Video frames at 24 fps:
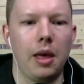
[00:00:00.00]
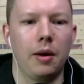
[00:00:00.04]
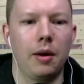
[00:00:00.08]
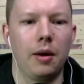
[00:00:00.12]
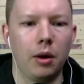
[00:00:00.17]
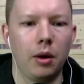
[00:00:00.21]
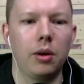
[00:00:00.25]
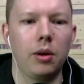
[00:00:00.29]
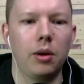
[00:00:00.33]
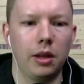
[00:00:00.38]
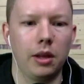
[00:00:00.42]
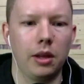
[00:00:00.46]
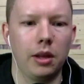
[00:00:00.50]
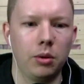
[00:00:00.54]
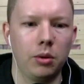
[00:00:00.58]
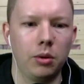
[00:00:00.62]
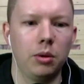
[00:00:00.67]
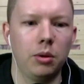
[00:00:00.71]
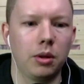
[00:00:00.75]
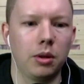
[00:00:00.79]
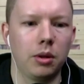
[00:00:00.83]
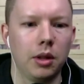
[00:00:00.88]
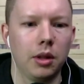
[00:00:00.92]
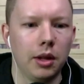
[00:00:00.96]
Okay,
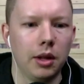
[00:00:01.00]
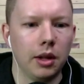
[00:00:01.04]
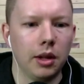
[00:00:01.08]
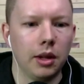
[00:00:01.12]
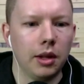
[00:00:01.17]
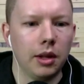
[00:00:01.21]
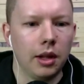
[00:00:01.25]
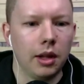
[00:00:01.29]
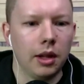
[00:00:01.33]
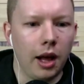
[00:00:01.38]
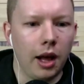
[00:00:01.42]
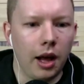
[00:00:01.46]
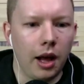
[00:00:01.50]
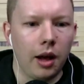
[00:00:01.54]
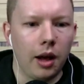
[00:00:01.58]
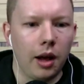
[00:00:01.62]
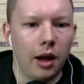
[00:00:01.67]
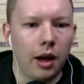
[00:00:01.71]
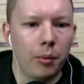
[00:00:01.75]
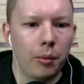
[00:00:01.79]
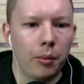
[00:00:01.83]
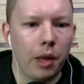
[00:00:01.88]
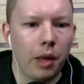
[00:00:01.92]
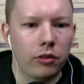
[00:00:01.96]
cool.
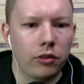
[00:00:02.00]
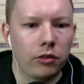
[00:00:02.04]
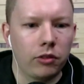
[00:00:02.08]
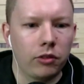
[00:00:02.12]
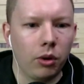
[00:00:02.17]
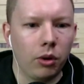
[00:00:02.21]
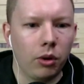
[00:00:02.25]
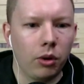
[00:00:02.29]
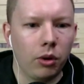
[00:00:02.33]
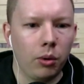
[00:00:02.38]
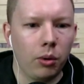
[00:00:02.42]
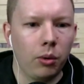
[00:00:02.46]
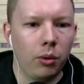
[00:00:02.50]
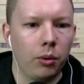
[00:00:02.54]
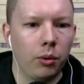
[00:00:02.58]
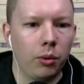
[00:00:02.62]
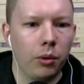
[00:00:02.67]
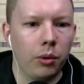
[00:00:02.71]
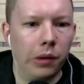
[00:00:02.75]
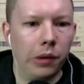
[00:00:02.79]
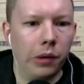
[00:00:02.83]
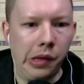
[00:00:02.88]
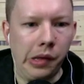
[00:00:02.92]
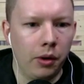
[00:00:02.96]
Um, and so
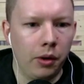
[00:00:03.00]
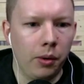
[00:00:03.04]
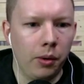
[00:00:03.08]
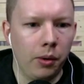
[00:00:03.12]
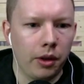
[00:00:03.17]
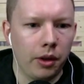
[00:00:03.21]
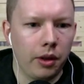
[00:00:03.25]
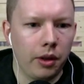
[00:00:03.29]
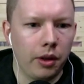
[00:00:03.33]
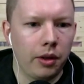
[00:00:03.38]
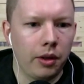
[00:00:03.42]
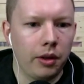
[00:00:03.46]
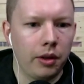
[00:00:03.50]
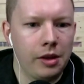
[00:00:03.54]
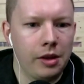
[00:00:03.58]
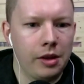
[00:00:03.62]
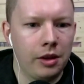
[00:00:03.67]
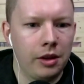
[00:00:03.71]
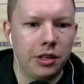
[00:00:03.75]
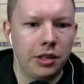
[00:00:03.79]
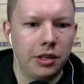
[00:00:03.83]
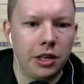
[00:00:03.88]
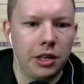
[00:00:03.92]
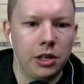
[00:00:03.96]
going,
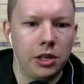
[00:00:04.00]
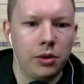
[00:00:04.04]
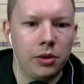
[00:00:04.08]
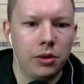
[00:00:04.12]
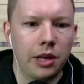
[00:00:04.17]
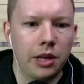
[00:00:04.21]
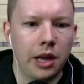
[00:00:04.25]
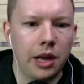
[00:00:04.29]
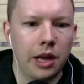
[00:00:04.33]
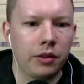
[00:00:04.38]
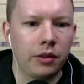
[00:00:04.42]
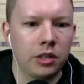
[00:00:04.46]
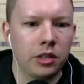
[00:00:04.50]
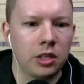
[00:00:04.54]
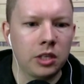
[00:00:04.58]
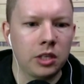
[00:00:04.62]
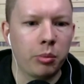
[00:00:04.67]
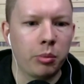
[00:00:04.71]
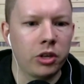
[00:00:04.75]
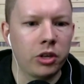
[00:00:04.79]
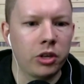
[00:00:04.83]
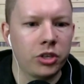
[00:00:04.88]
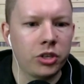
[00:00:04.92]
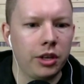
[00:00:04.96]
continuing down the
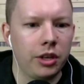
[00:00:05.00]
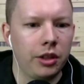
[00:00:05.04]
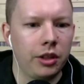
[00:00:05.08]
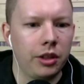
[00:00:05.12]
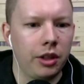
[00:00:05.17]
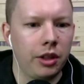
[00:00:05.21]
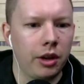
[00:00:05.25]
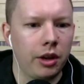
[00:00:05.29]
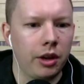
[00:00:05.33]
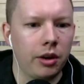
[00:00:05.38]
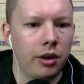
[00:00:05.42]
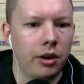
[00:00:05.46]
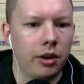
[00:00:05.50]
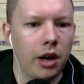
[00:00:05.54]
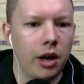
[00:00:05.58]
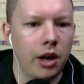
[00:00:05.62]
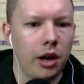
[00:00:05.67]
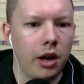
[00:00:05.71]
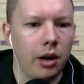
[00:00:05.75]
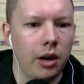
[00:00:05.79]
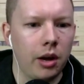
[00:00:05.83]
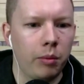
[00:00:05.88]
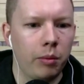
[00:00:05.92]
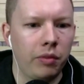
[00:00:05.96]
spreadsheet there,
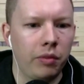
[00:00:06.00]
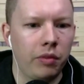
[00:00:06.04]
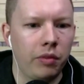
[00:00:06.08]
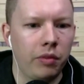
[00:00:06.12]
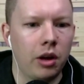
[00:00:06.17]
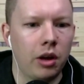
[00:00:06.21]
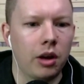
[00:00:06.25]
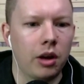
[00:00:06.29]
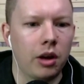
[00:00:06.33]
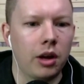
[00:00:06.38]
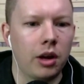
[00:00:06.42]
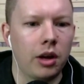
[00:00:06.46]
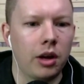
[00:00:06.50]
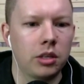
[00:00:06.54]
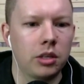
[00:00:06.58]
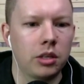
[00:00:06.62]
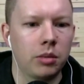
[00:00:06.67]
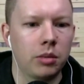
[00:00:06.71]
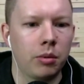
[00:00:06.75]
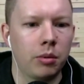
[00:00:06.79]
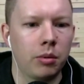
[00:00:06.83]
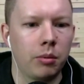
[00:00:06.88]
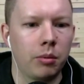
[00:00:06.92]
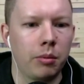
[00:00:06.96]
uh, we've got
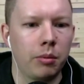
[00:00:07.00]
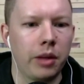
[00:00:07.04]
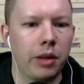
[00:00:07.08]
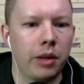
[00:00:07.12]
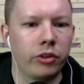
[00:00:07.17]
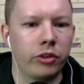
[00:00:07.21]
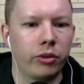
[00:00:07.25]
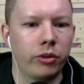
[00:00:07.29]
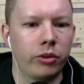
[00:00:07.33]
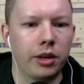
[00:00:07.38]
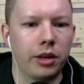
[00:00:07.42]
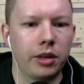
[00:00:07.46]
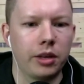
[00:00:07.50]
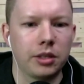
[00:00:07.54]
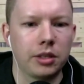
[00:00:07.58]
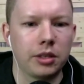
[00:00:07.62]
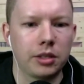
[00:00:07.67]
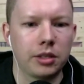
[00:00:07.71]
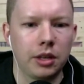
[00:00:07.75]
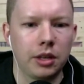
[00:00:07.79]
customer metrics,